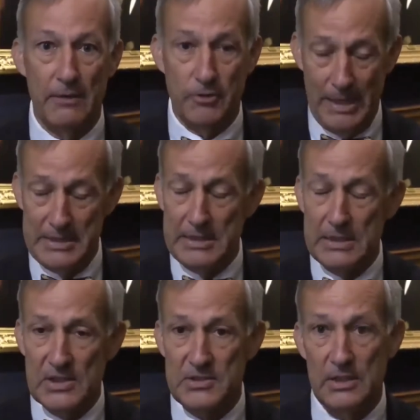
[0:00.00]
And from
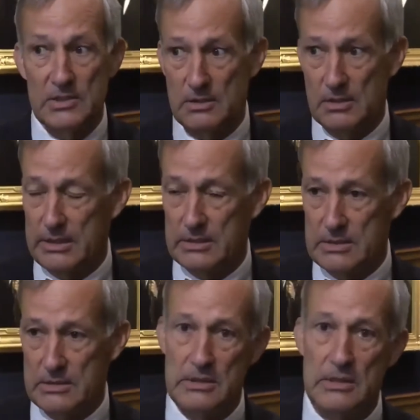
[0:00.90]
1860 to
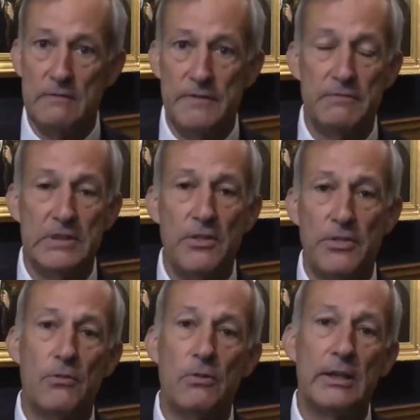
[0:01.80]

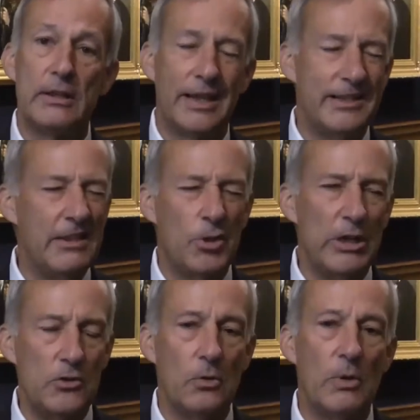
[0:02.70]

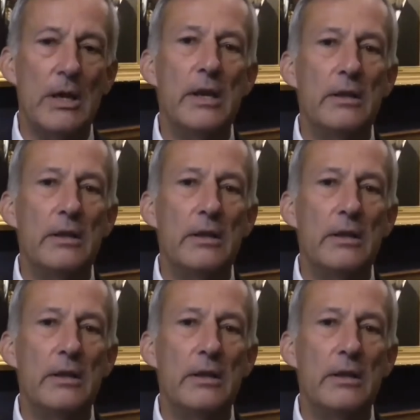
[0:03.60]
1932,